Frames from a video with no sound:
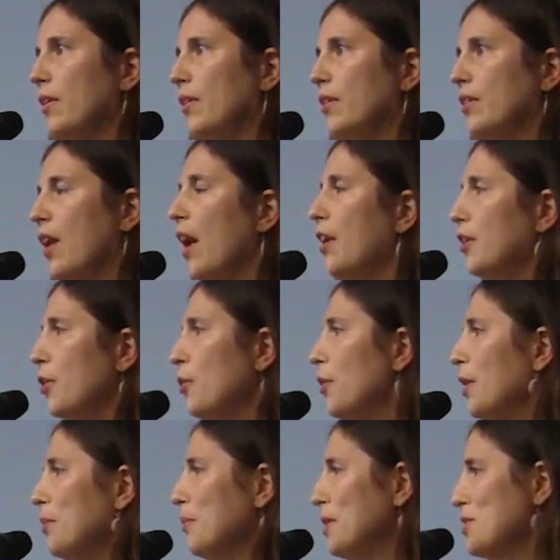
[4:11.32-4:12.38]
not
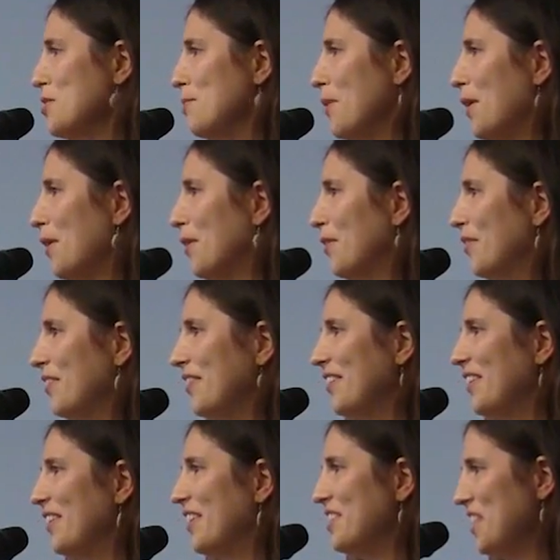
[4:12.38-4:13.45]
knowing much about
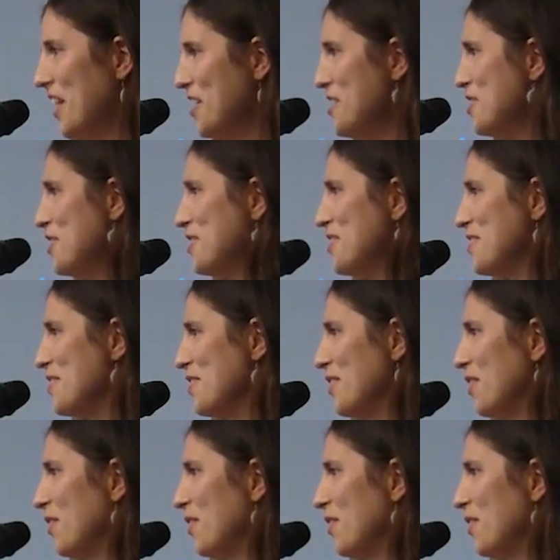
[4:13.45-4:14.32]
the tensions